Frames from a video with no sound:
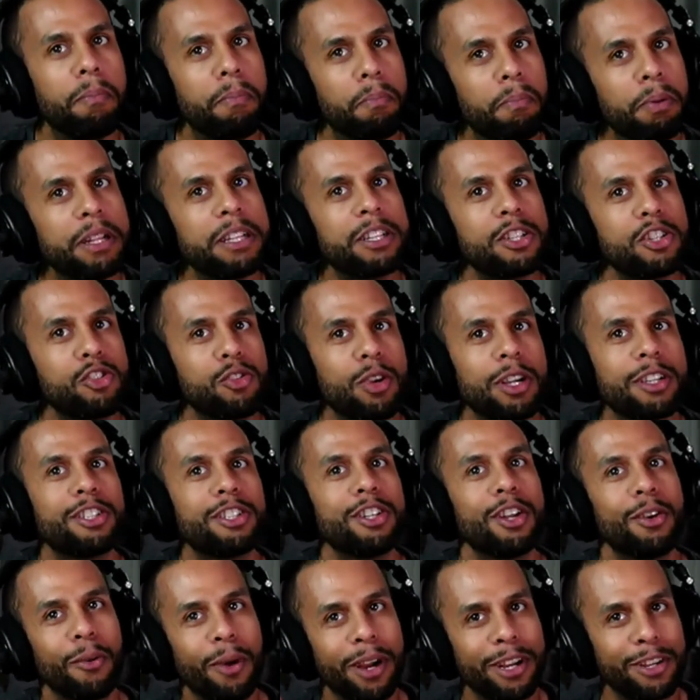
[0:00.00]
but it's a stretch
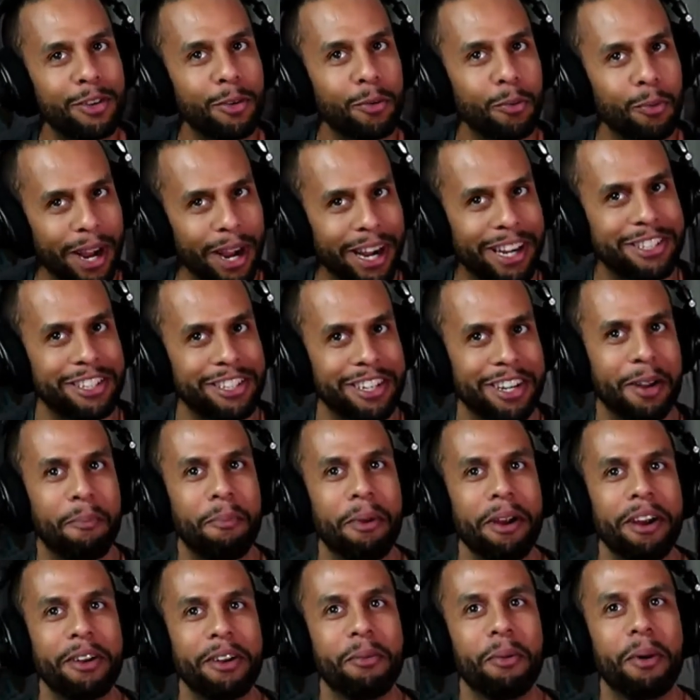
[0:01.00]
in the right direction
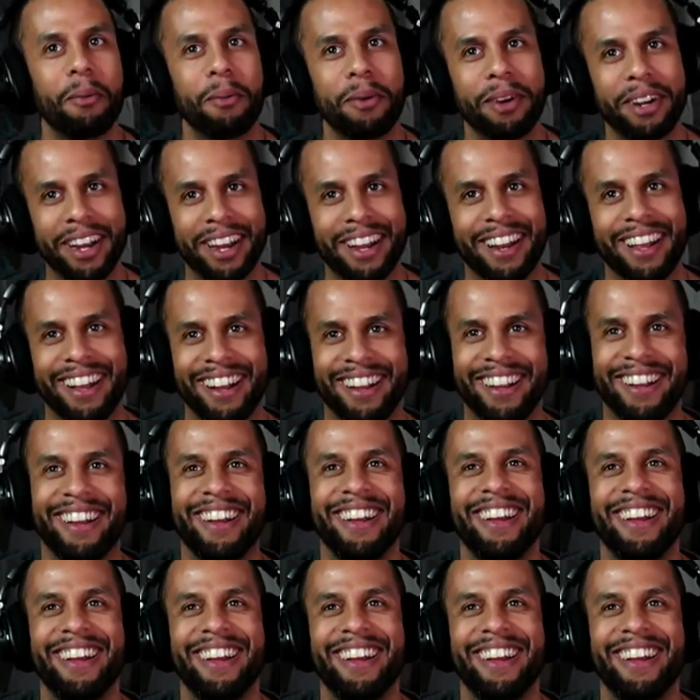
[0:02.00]
compared to what we're getting.